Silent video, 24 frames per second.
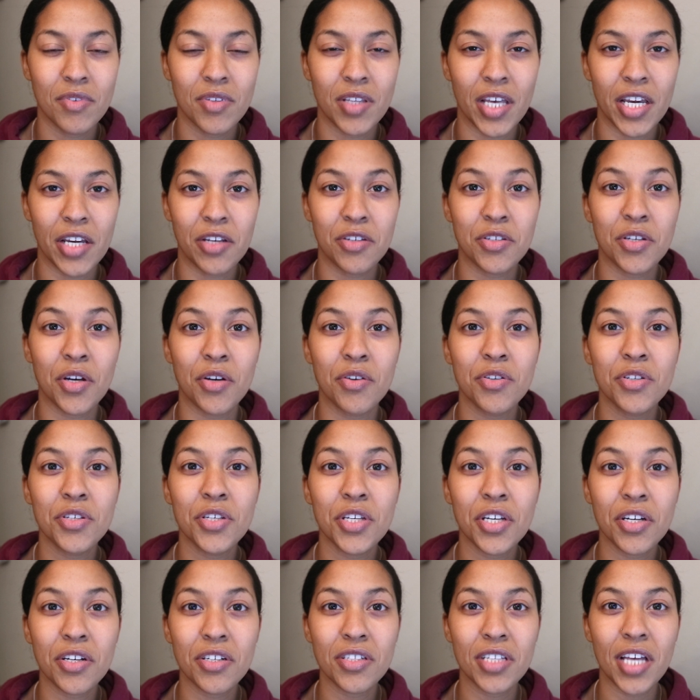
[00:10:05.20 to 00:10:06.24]
like, turn
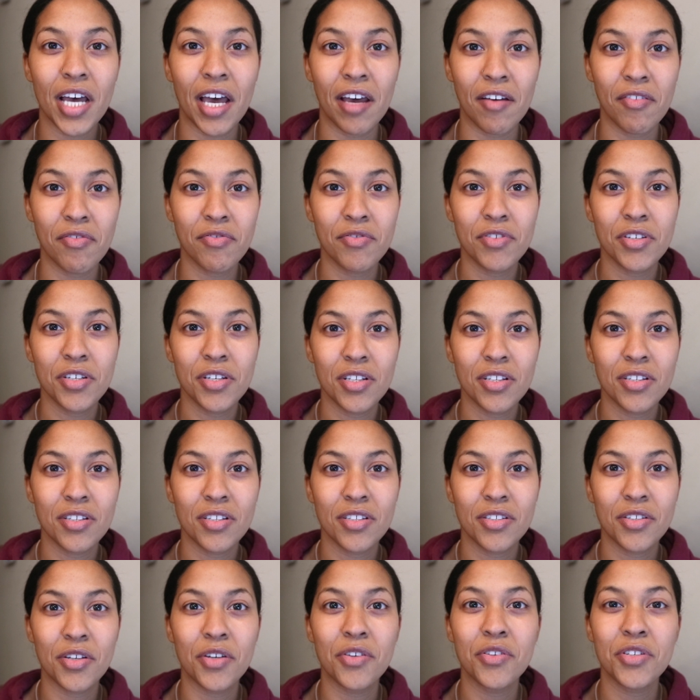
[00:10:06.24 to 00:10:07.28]
to your left,
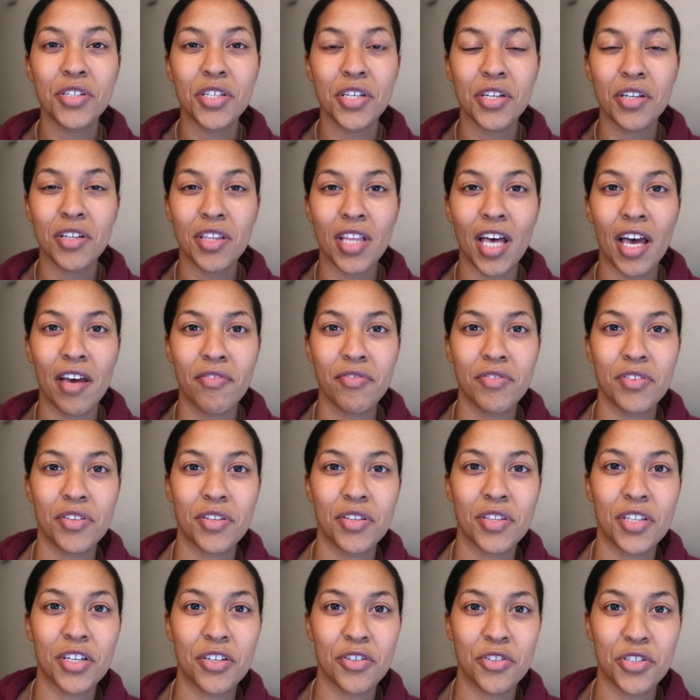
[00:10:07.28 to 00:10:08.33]

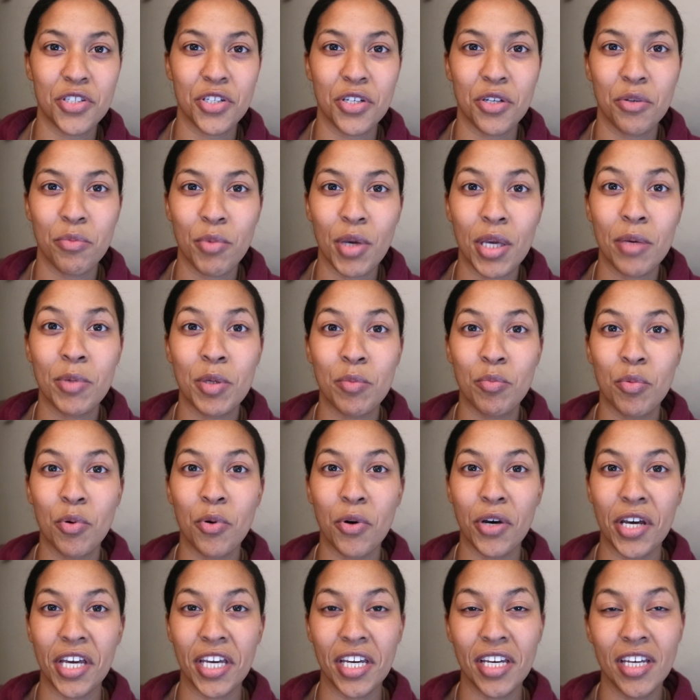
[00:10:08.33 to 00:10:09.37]
there's your baby
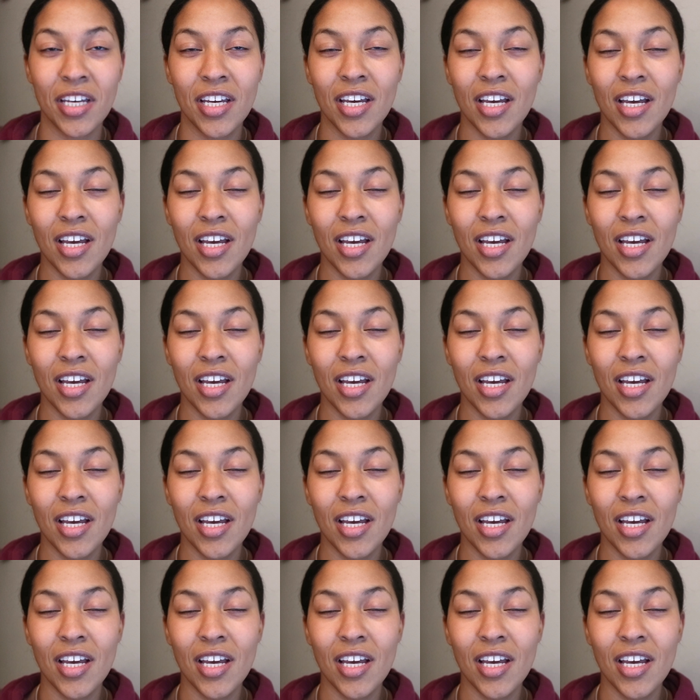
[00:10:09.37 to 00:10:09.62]
boy.